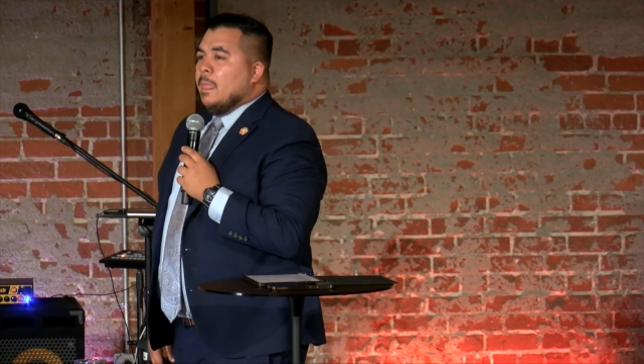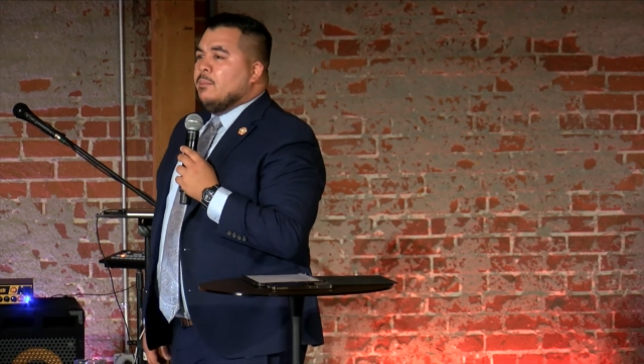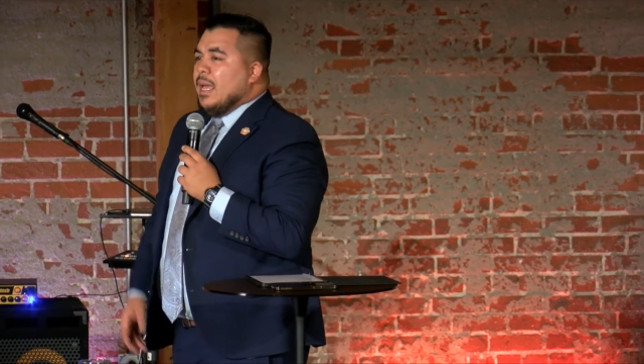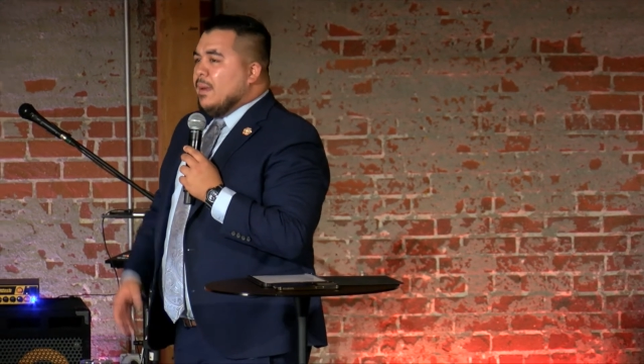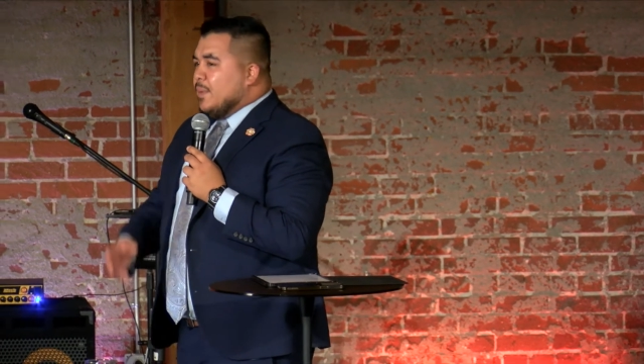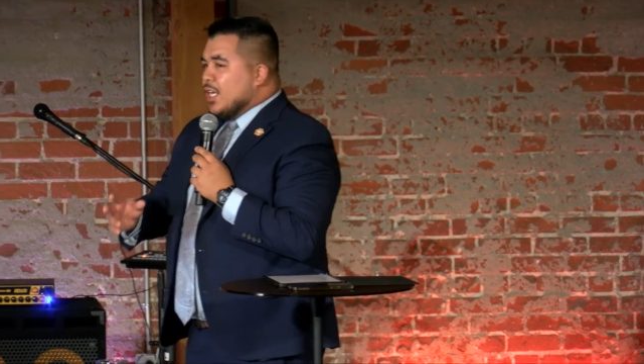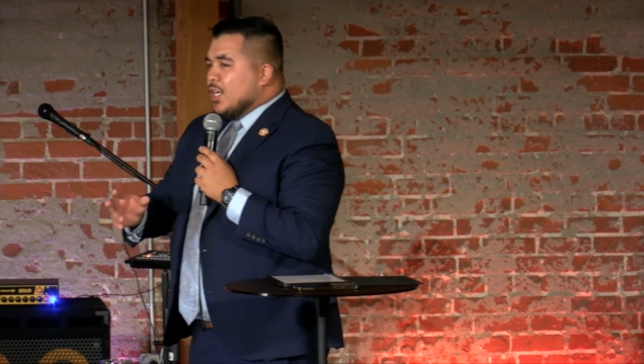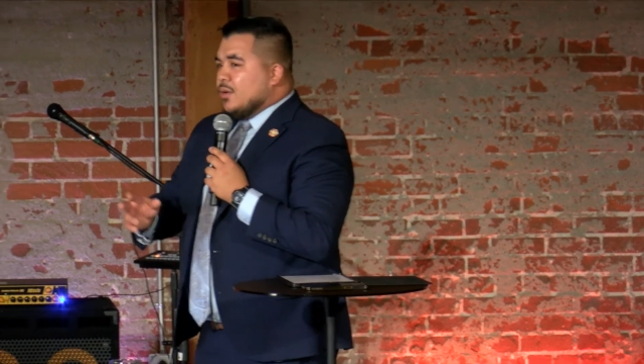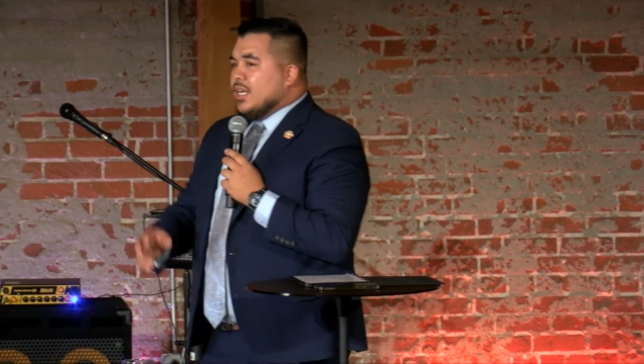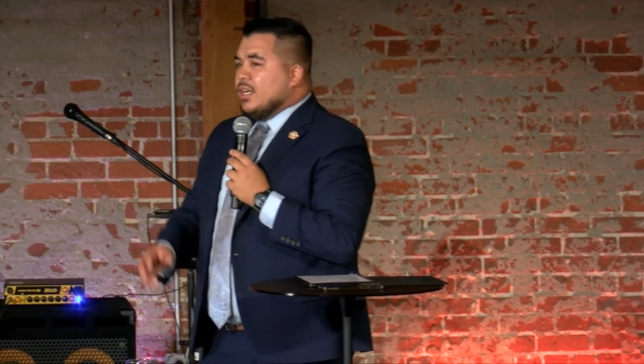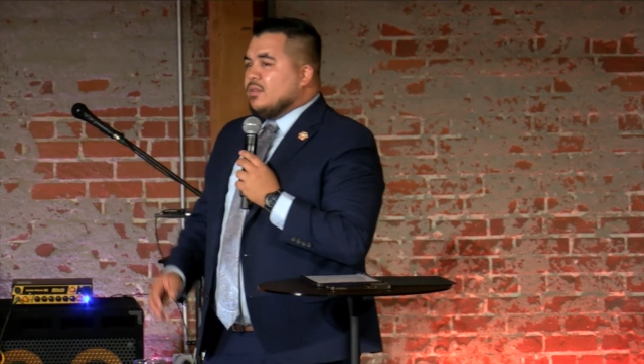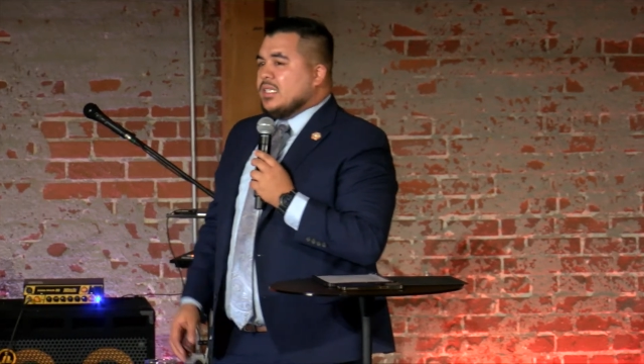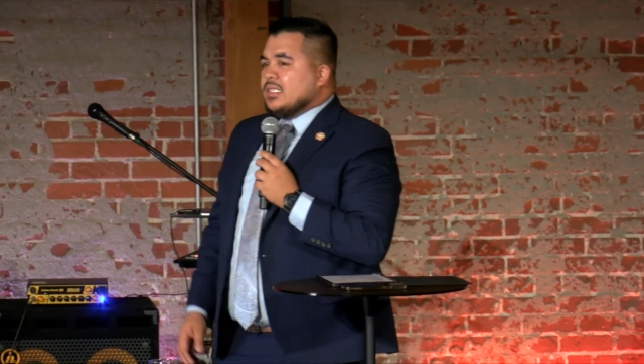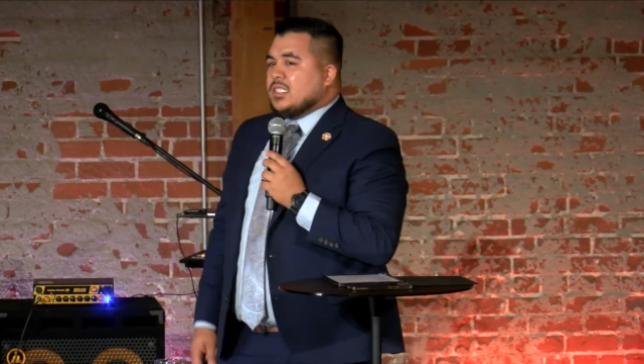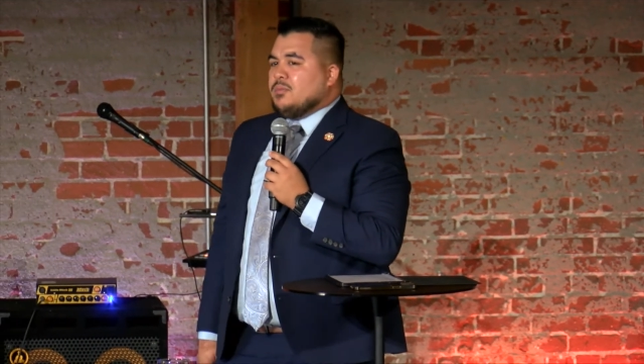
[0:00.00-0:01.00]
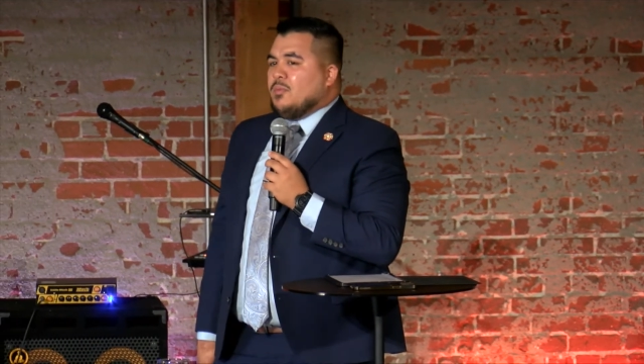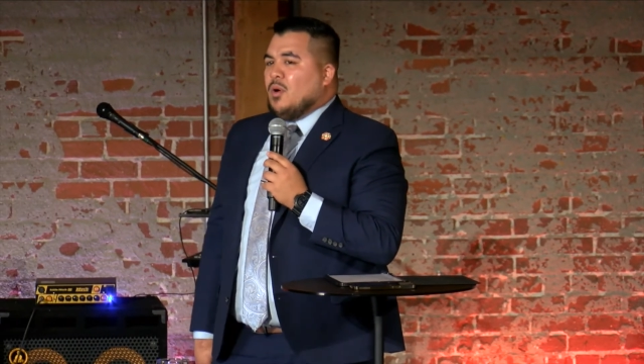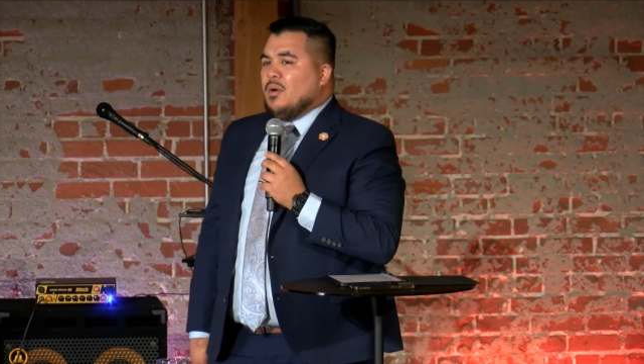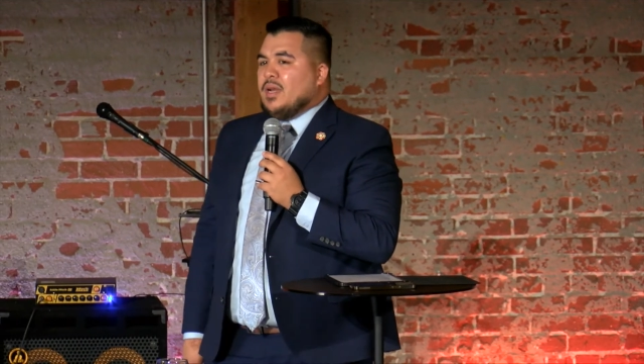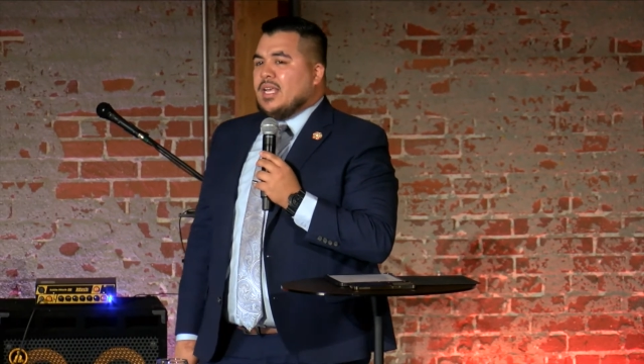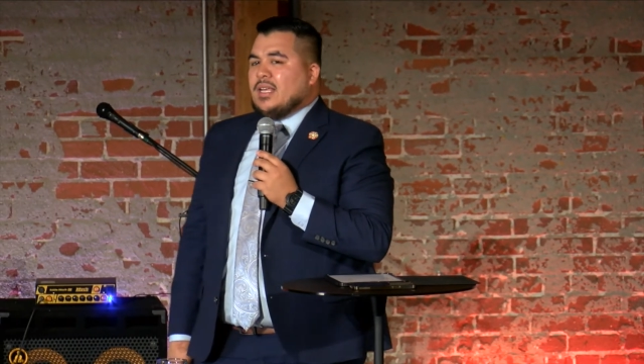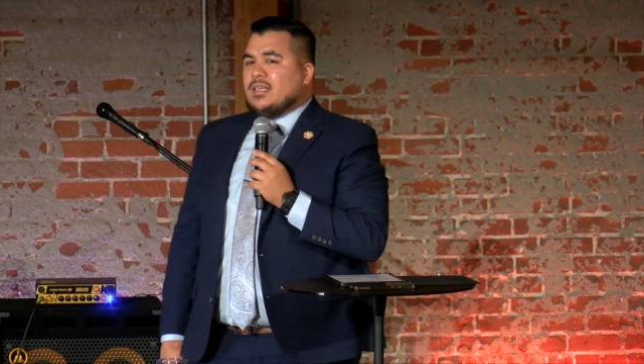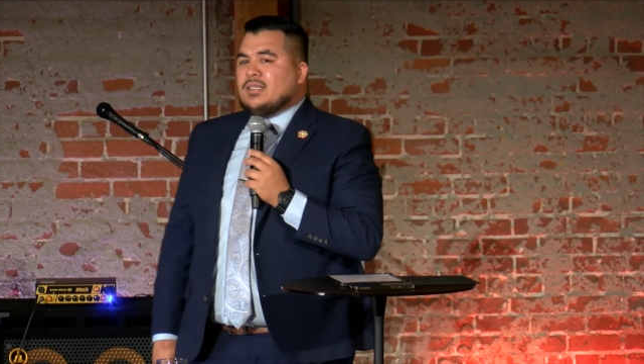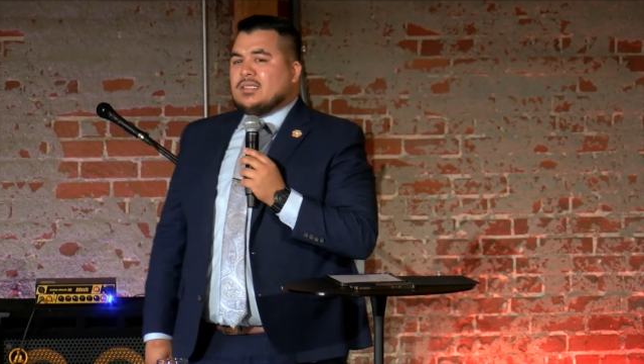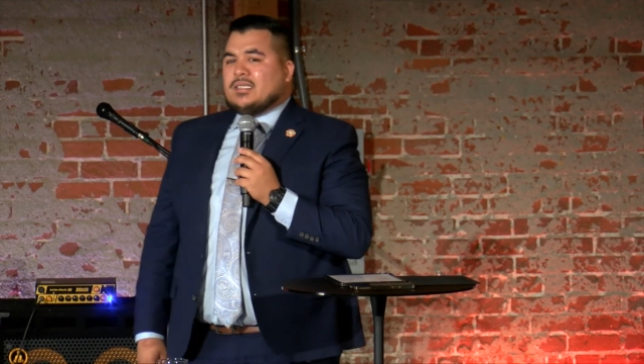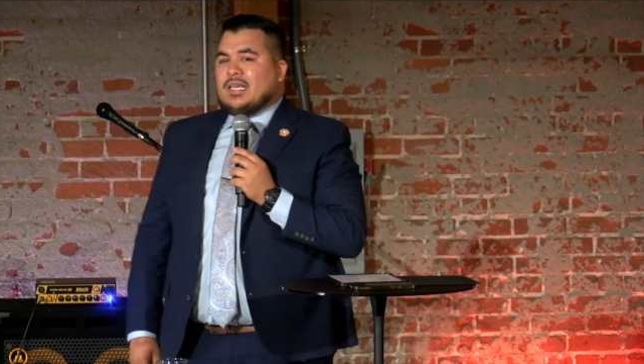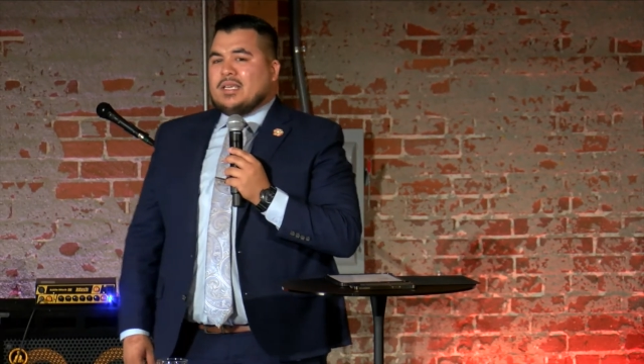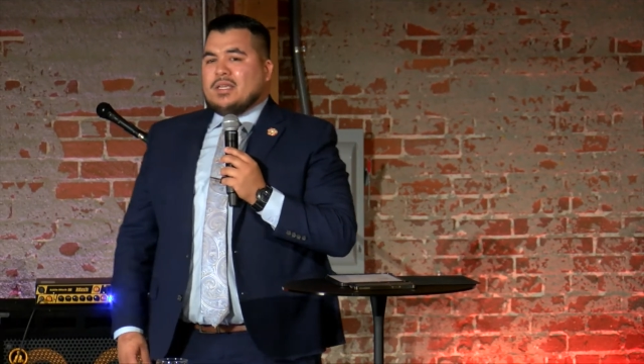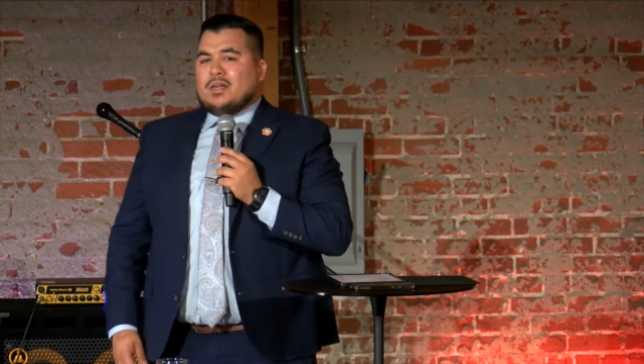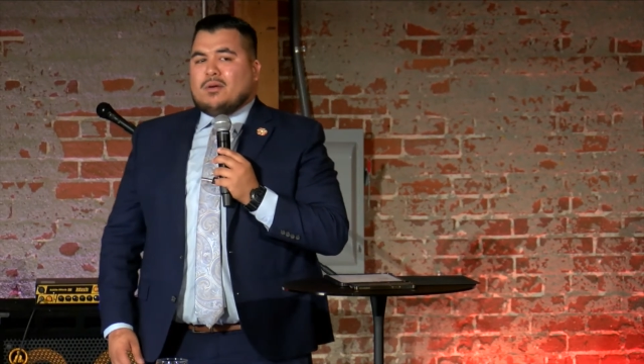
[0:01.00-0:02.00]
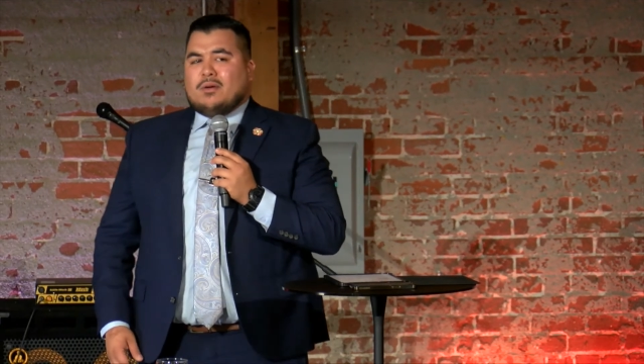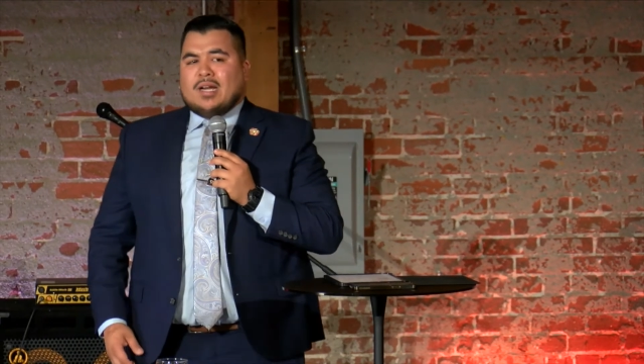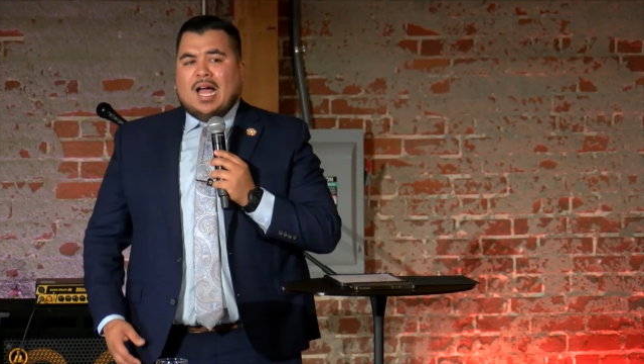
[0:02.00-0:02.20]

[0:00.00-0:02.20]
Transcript: Maybe you're here this morning and you say, you know what,